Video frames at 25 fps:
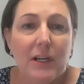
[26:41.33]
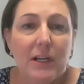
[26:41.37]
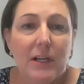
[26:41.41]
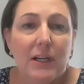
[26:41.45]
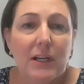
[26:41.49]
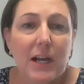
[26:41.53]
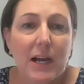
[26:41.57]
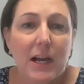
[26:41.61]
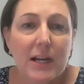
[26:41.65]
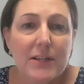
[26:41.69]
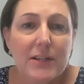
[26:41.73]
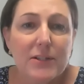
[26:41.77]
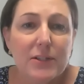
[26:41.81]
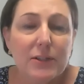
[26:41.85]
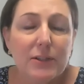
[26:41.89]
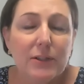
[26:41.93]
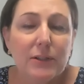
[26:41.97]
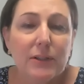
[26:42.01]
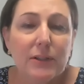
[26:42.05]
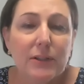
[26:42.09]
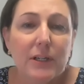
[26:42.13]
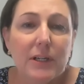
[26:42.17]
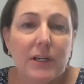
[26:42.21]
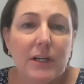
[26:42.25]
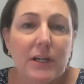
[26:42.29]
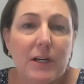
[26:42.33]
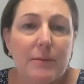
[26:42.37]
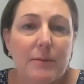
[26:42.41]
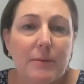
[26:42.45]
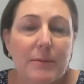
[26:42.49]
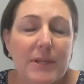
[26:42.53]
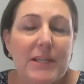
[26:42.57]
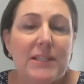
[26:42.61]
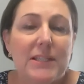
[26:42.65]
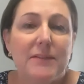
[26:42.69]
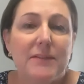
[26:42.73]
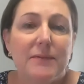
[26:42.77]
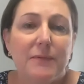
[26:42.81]
Kaiser
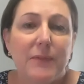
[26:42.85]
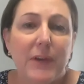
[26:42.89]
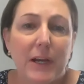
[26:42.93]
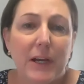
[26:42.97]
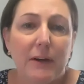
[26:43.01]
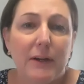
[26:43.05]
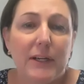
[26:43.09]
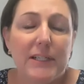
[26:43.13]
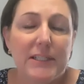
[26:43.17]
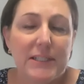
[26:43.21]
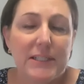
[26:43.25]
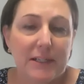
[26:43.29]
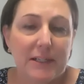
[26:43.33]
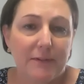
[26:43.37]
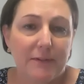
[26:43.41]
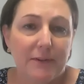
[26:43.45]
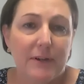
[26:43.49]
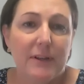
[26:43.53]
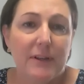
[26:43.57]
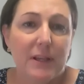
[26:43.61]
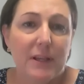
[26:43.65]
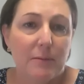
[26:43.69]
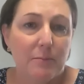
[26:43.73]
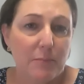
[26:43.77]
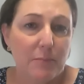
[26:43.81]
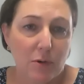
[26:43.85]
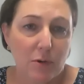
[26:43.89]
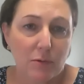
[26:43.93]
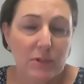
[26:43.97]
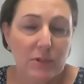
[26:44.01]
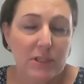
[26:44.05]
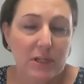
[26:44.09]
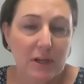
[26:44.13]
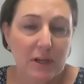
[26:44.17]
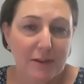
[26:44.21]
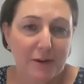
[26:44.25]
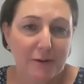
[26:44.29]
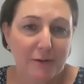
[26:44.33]
is very different than most
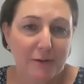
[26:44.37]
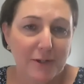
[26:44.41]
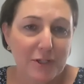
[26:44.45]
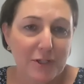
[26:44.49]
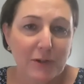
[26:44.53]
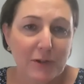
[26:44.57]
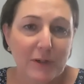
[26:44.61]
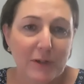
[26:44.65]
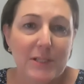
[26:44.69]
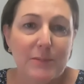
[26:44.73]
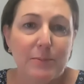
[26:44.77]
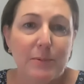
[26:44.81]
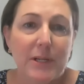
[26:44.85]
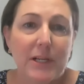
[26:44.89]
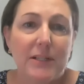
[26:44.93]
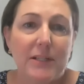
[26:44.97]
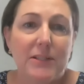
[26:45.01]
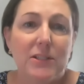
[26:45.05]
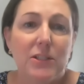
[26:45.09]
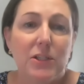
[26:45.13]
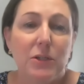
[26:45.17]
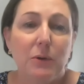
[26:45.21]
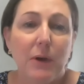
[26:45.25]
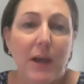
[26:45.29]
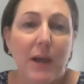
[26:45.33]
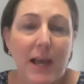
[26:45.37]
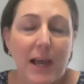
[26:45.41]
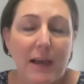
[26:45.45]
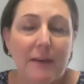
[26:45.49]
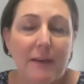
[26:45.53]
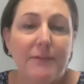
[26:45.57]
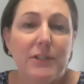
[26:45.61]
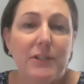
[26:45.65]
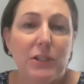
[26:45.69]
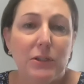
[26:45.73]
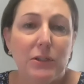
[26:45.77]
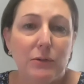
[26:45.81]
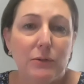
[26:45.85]
other insurance plans. You have
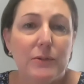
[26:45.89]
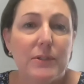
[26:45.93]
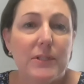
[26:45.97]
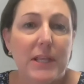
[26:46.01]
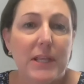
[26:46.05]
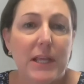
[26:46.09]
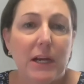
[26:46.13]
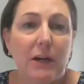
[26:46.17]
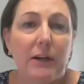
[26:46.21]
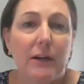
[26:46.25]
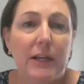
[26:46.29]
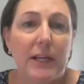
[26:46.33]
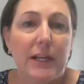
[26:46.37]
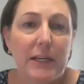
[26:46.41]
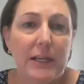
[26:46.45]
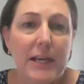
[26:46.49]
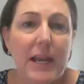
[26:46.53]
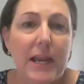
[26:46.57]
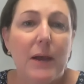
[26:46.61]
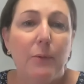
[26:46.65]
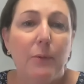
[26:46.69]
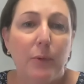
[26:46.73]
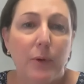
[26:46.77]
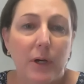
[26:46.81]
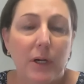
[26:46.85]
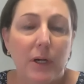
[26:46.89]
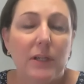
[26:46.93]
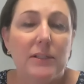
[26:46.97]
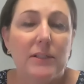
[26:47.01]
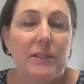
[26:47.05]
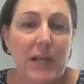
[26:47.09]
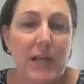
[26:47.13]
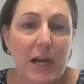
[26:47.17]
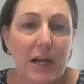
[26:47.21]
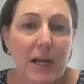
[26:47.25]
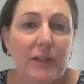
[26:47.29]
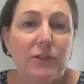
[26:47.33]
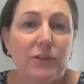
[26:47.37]
to use their in-network
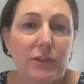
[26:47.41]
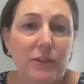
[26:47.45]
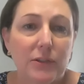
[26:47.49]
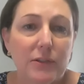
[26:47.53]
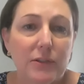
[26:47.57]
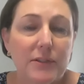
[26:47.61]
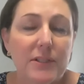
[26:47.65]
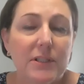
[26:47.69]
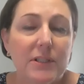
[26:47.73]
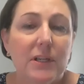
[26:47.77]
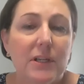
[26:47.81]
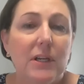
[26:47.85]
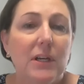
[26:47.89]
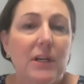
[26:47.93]
doctors.